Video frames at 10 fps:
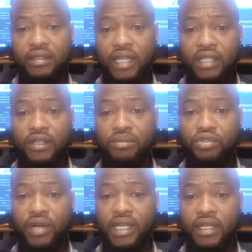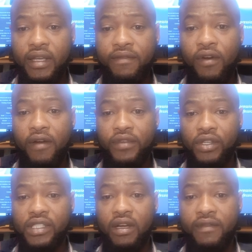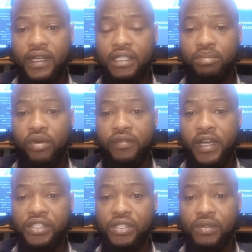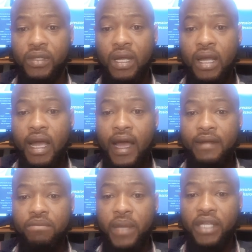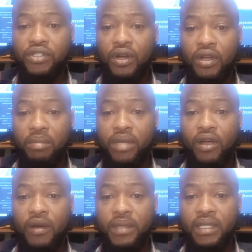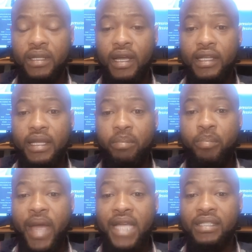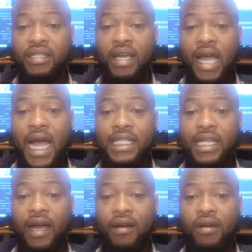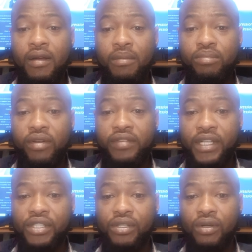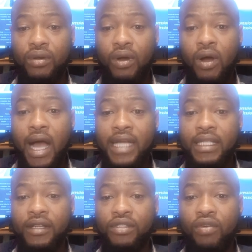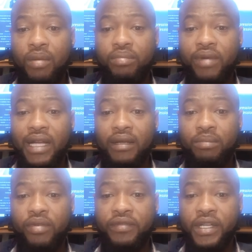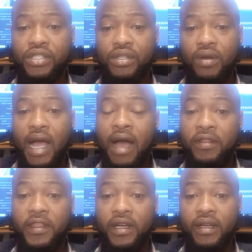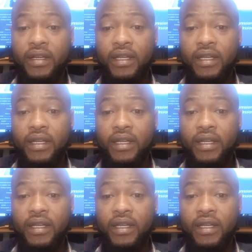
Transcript: Take some training. Evolve yourself as a professional and make sure you're becoming the best Agile professional or Agile Scrum professional out there.